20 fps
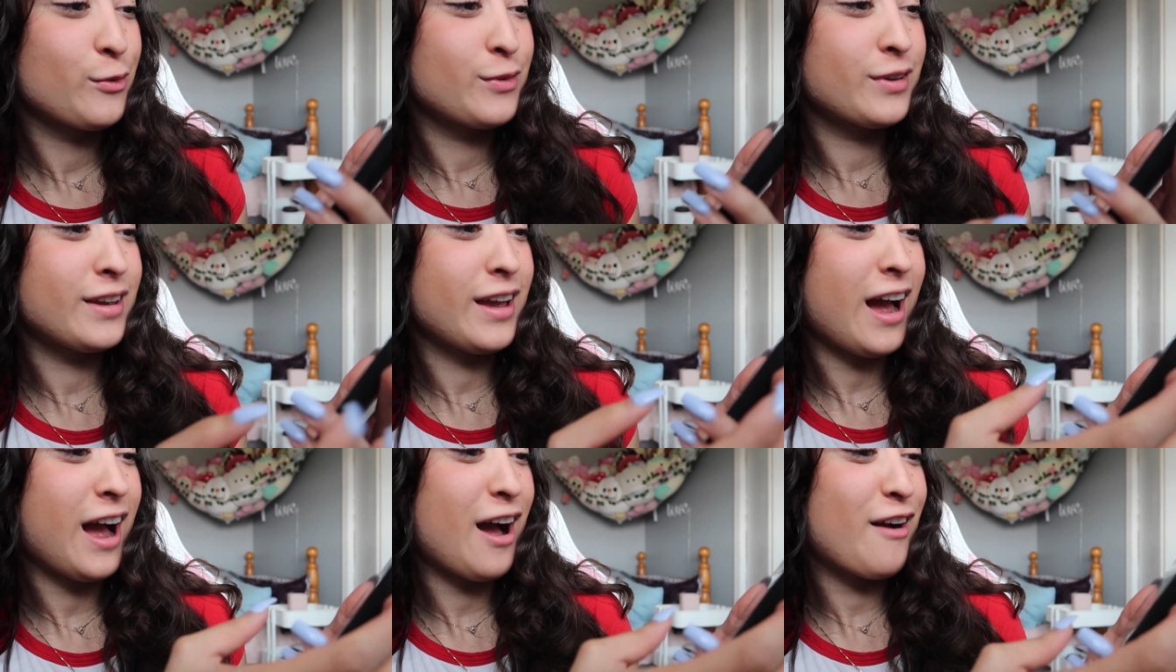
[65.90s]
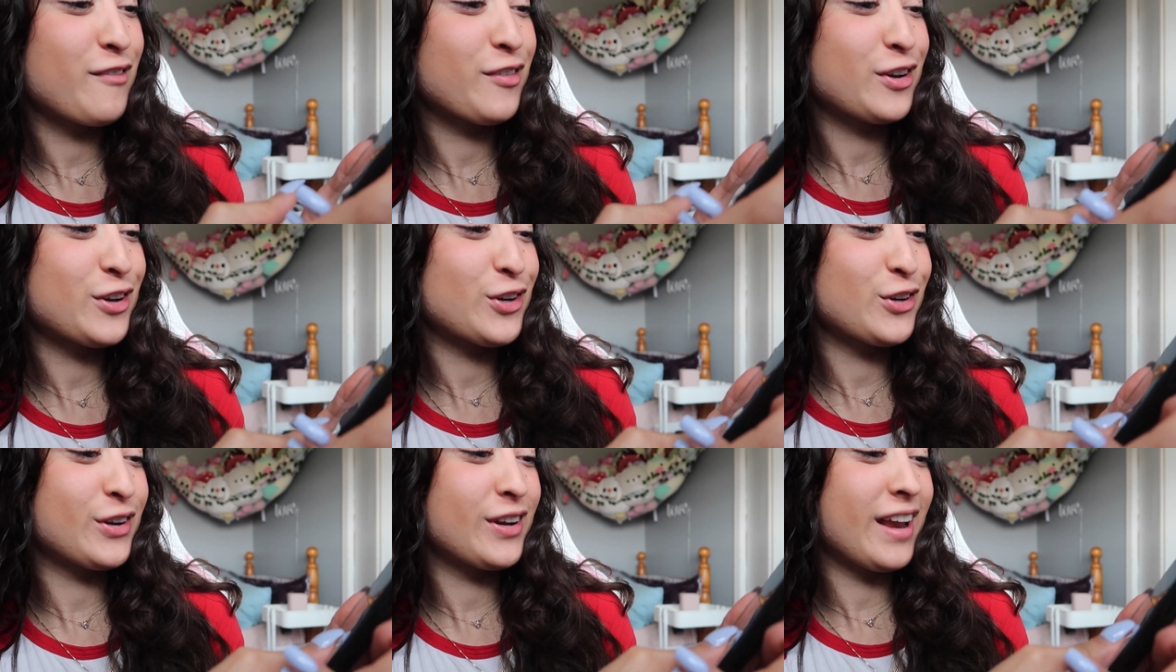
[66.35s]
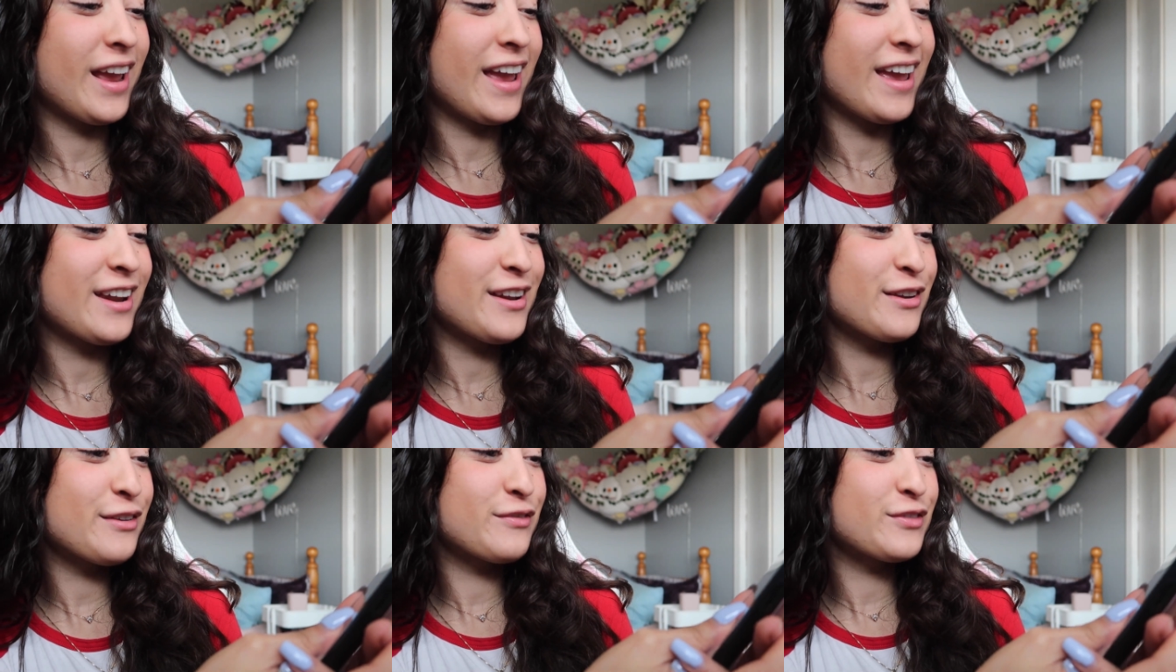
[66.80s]
We have
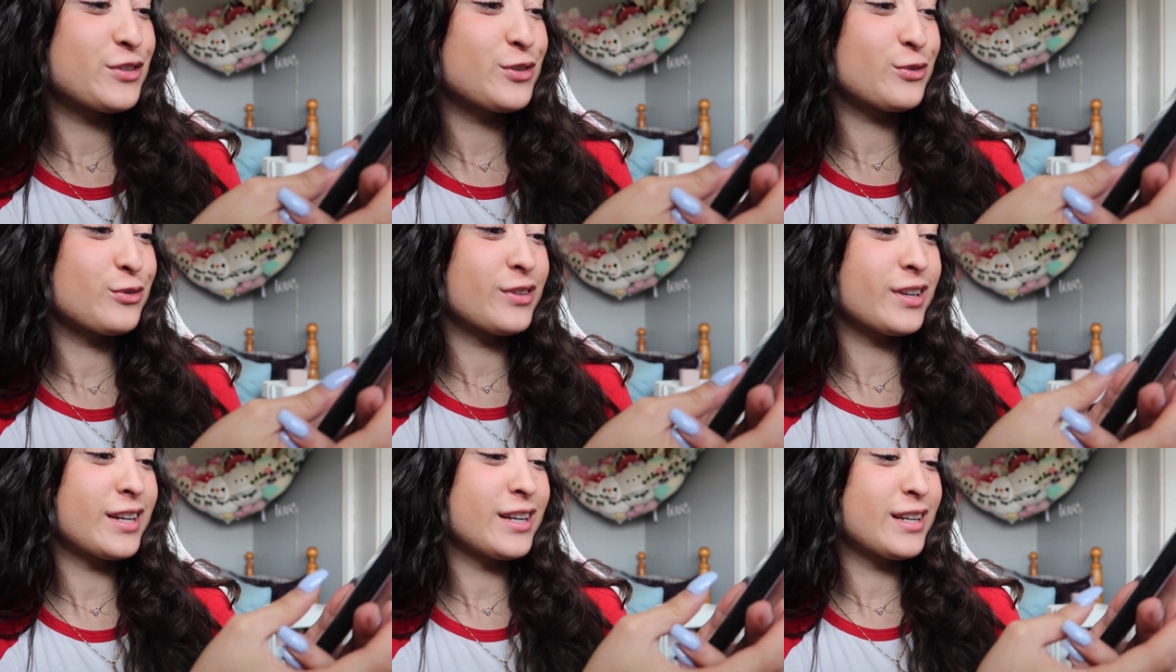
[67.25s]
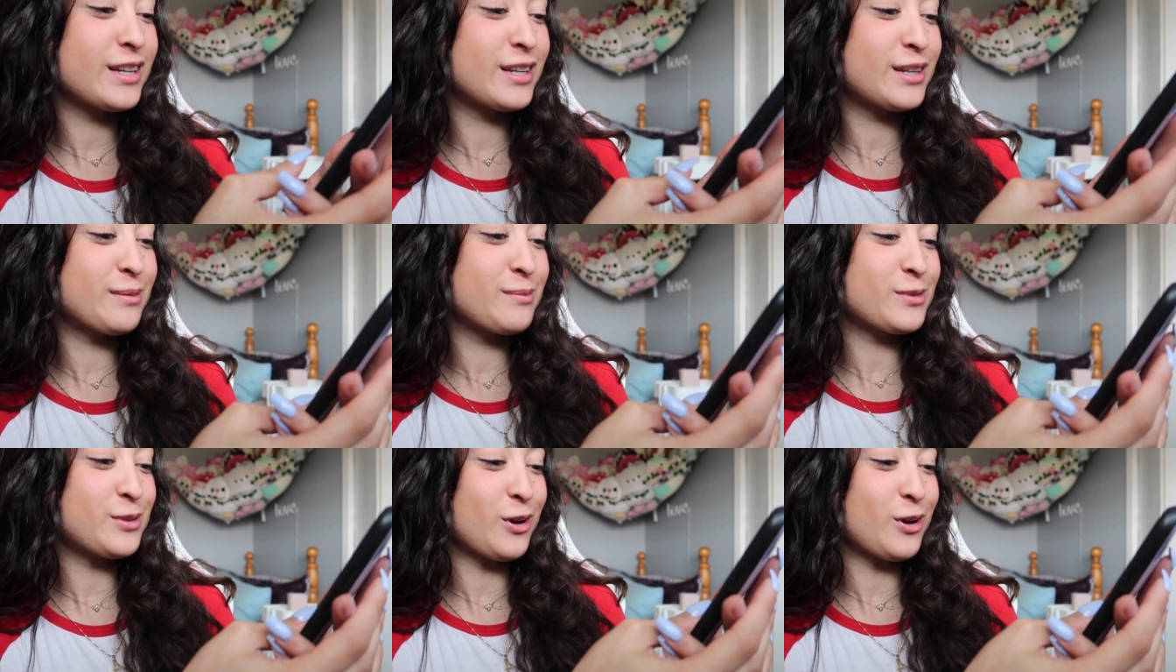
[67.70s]
creative dreams.